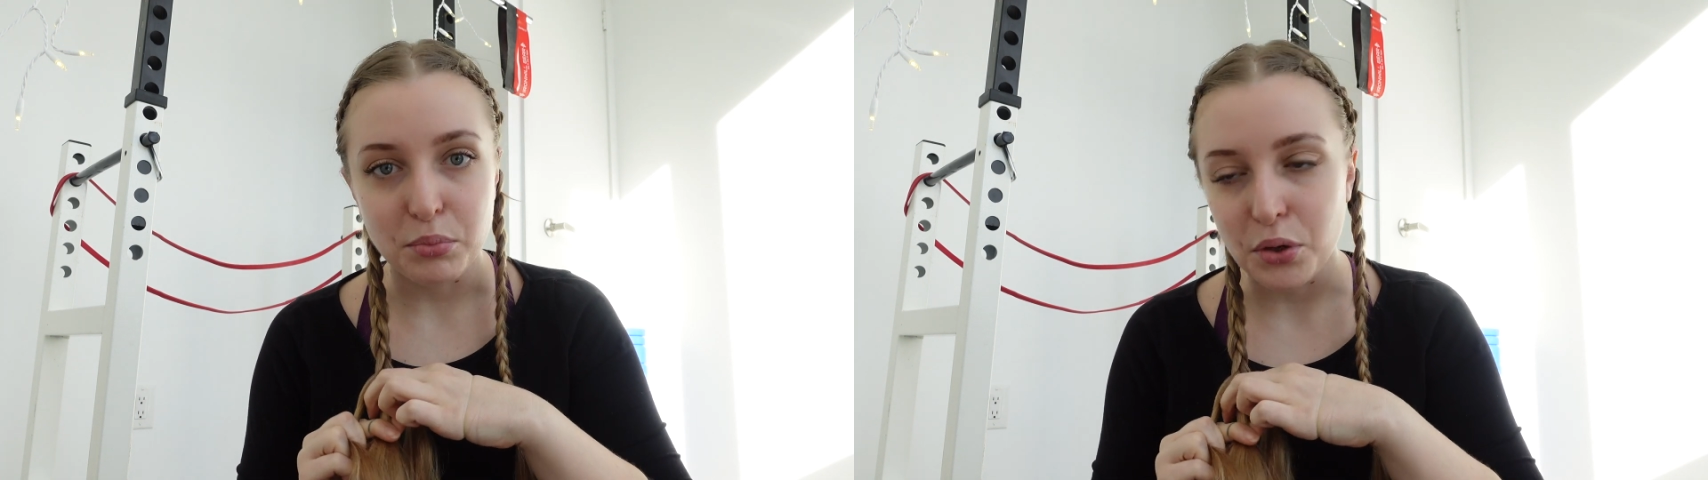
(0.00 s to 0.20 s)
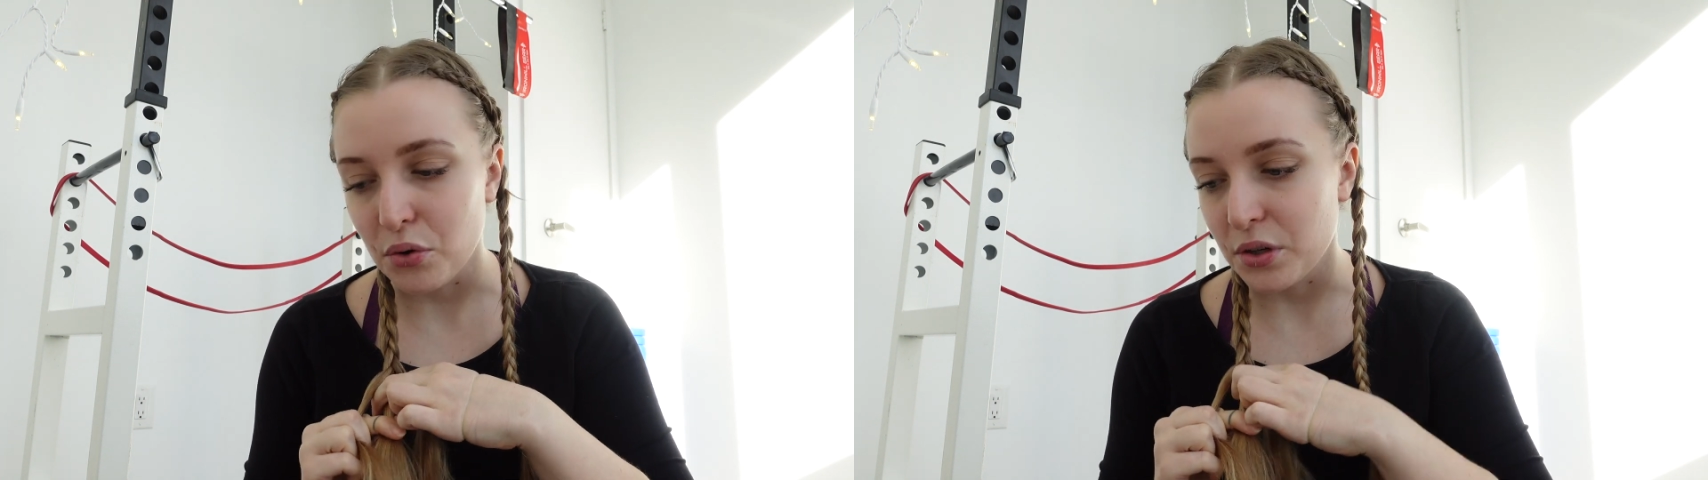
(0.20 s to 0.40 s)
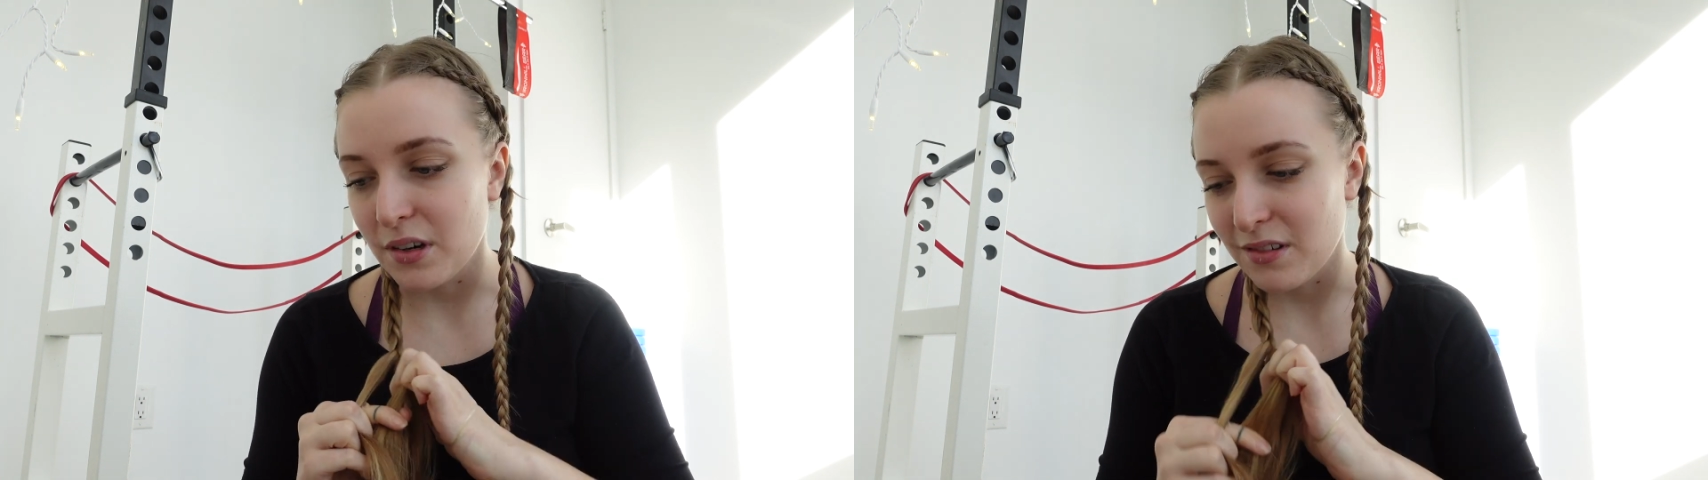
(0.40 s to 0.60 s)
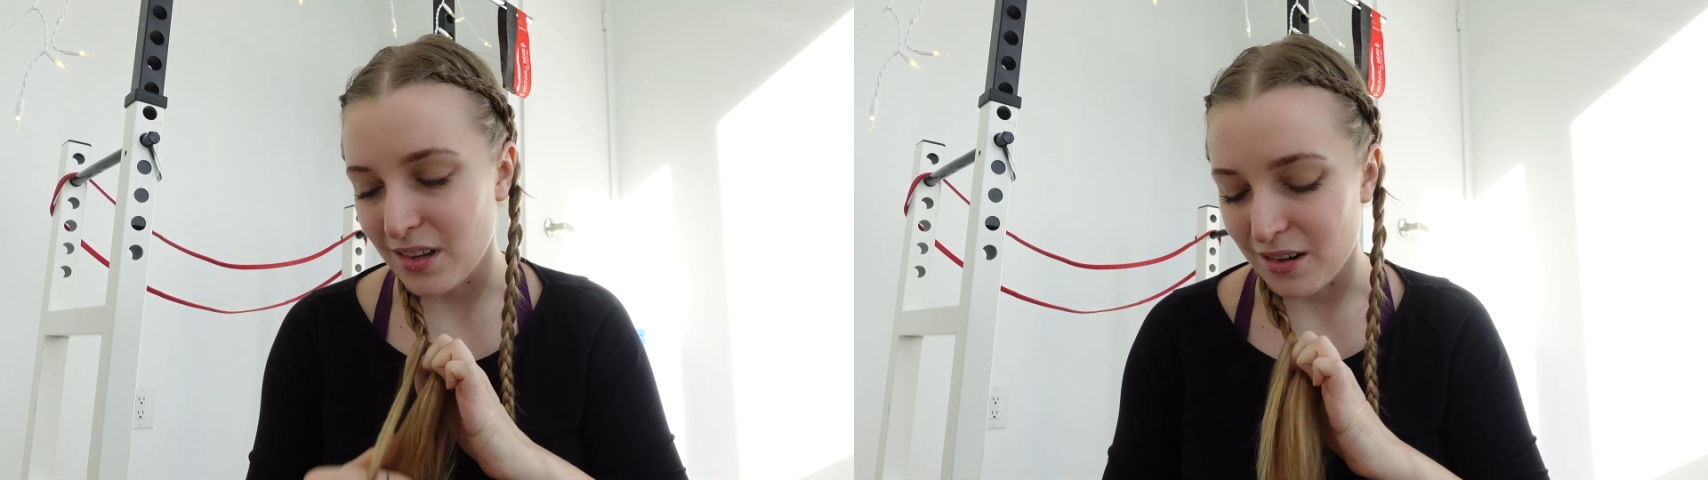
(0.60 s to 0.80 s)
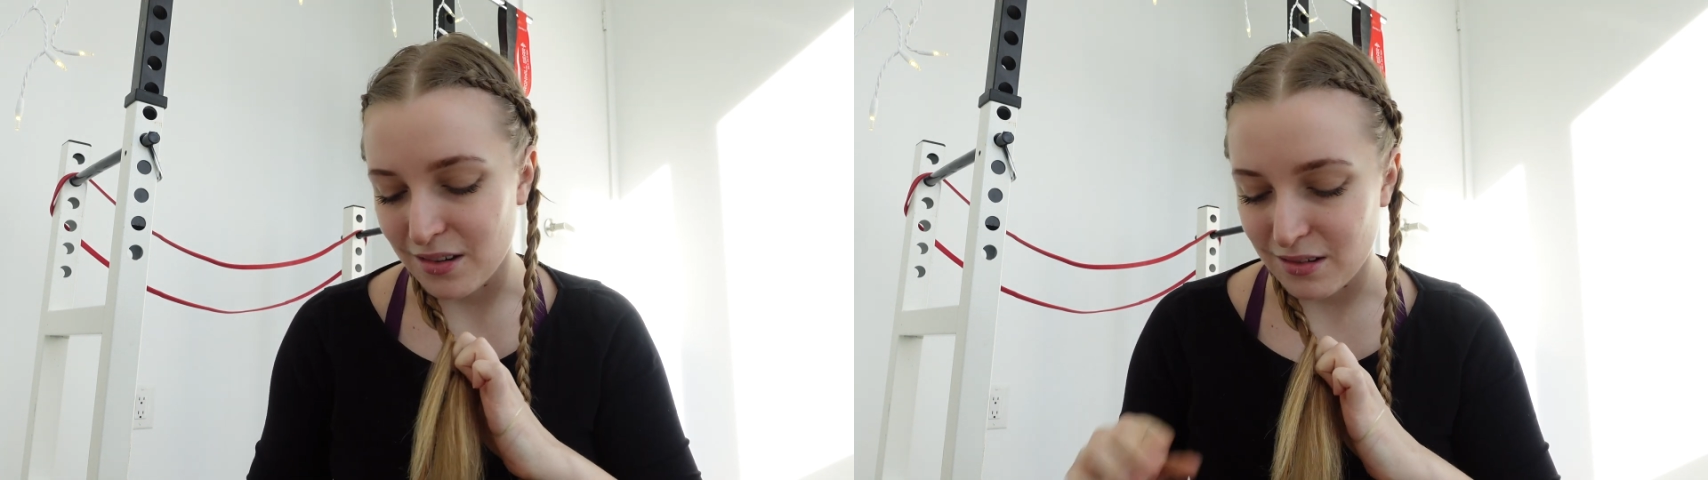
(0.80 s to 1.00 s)

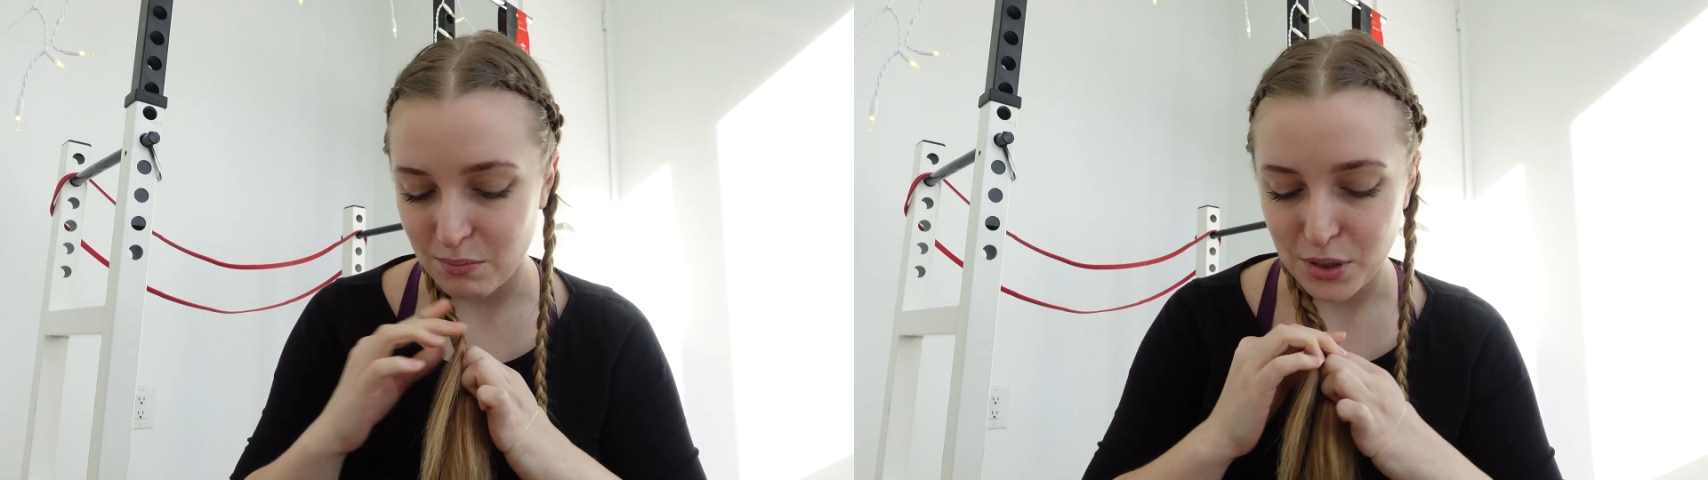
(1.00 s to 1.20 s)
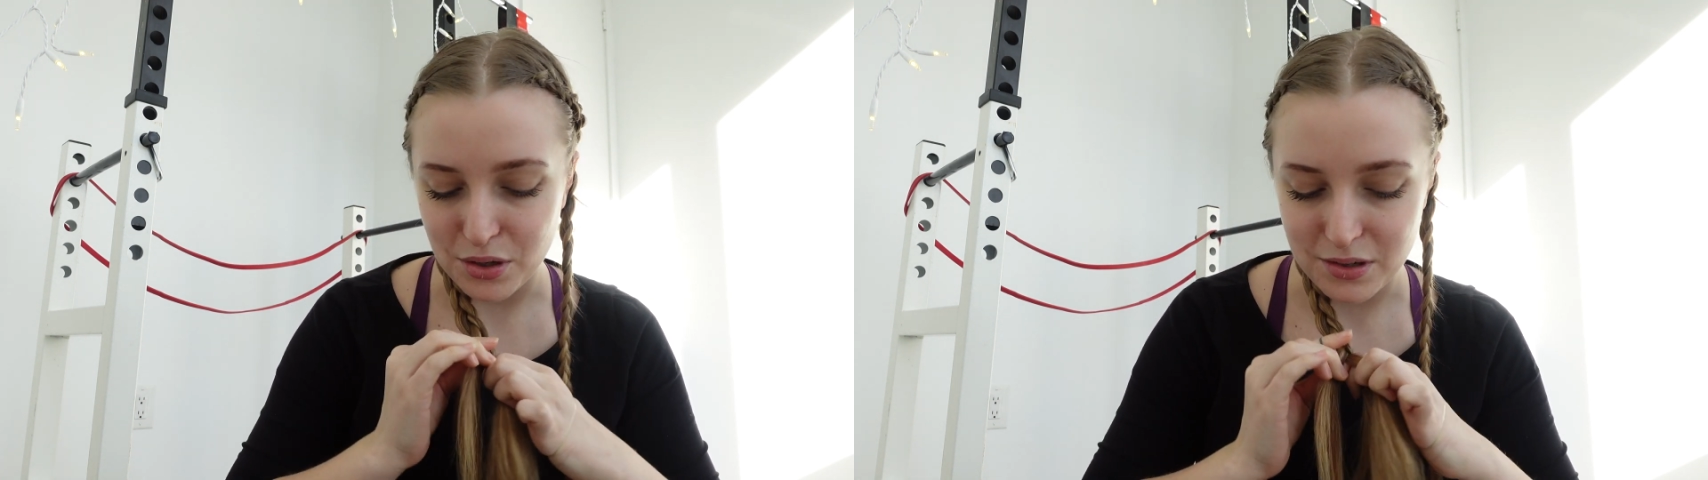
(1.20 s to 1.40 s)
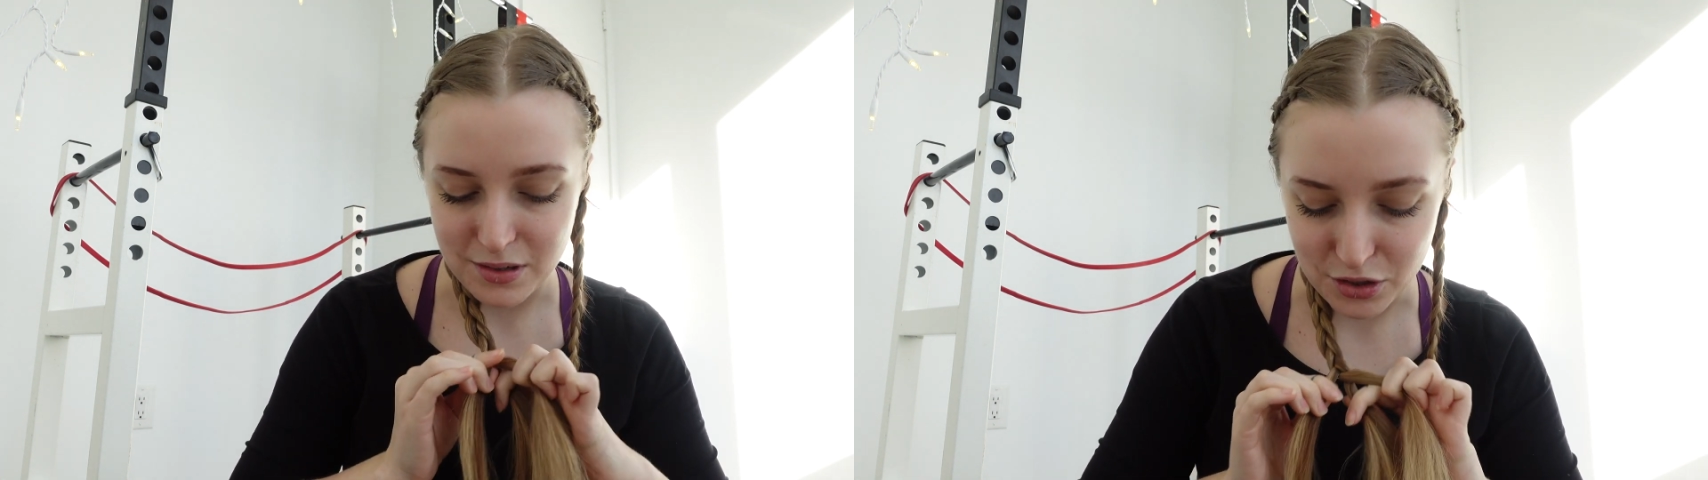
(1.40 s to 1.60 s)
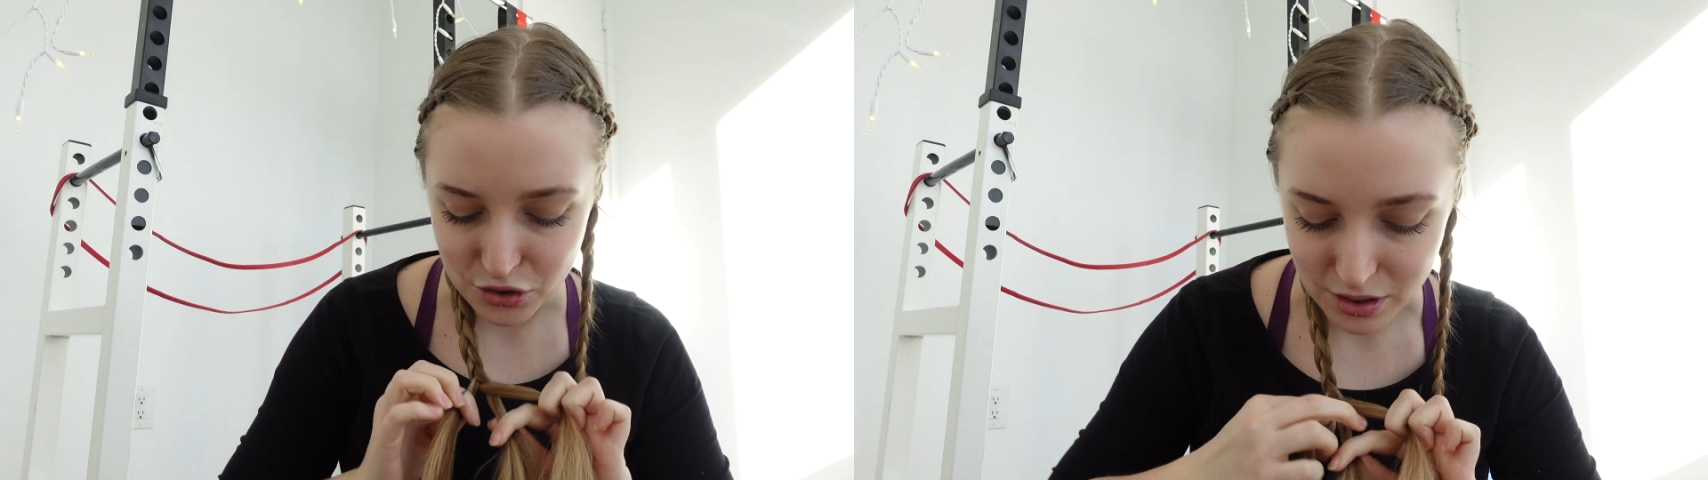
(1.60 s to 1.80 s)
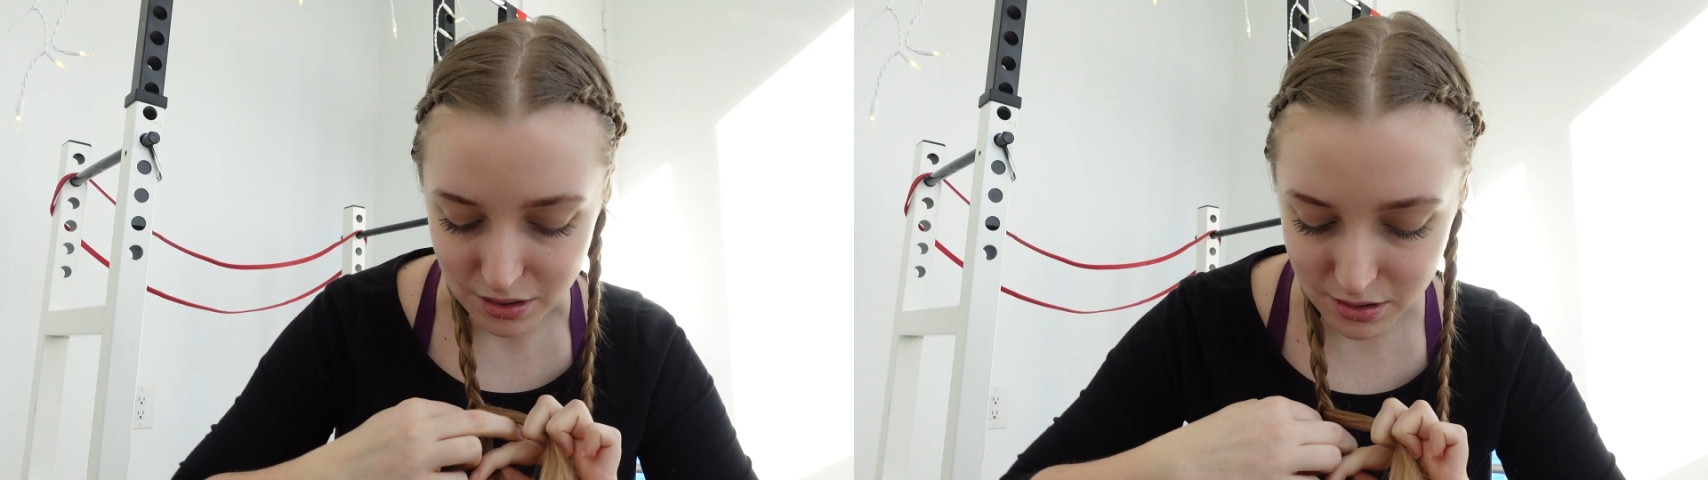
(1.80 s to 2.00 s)

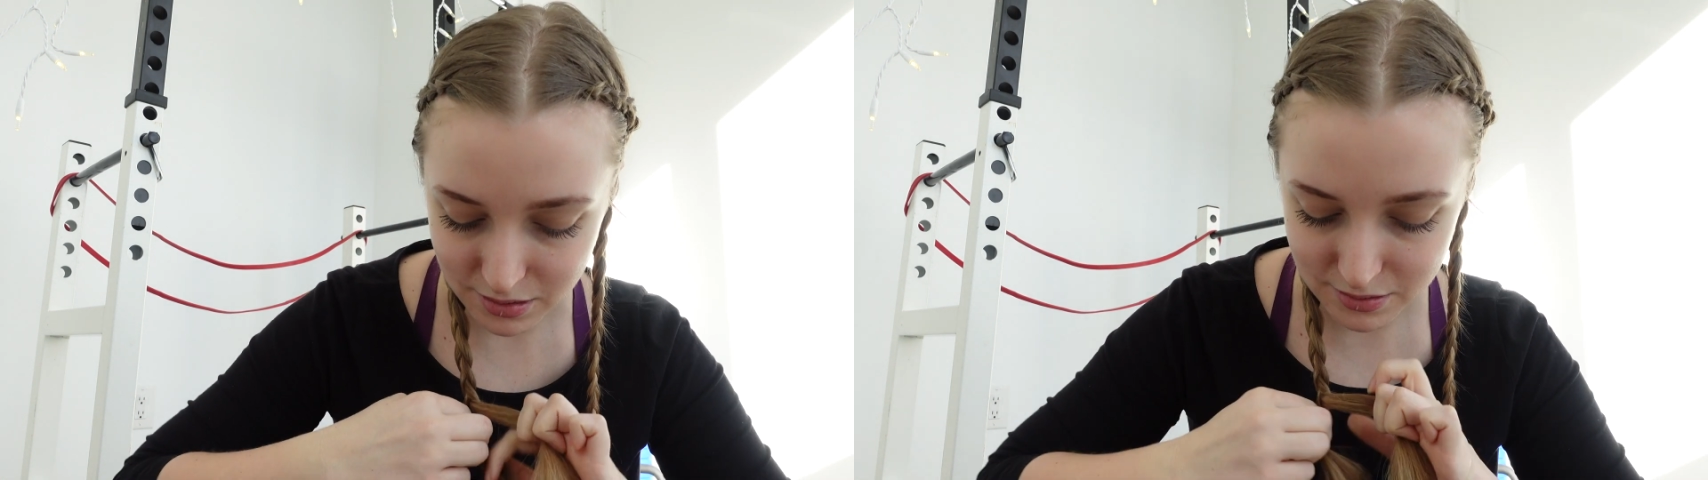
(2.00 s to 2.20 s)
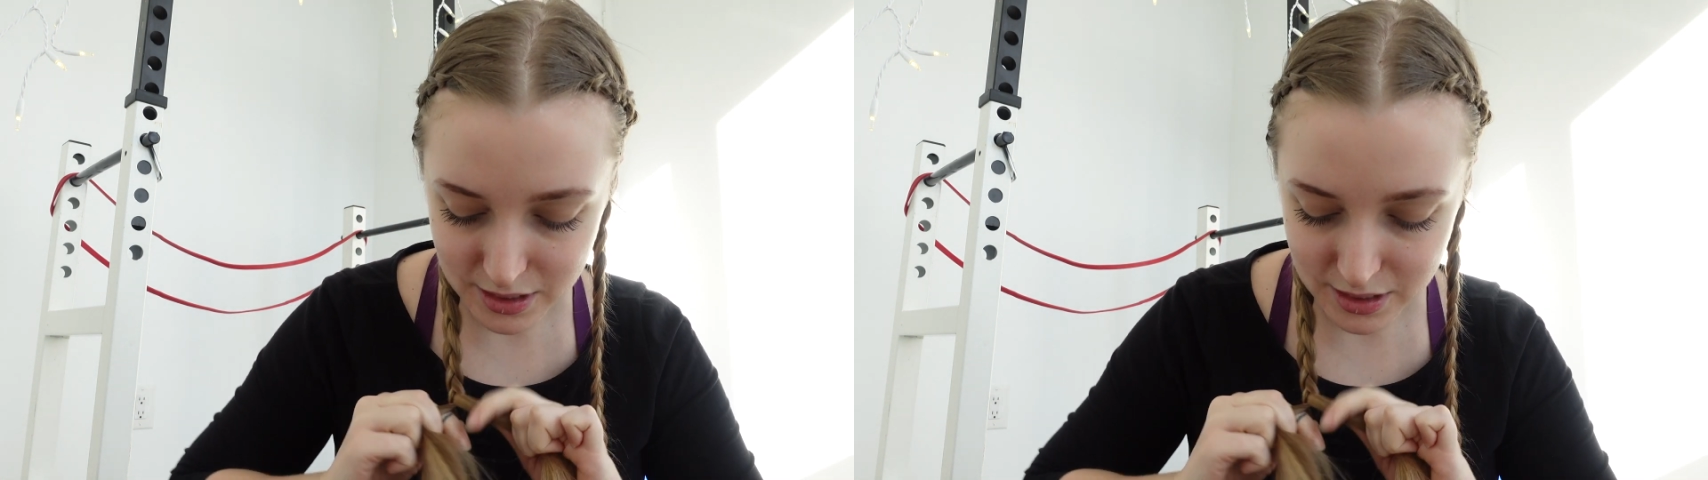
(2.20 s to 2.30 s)
periodization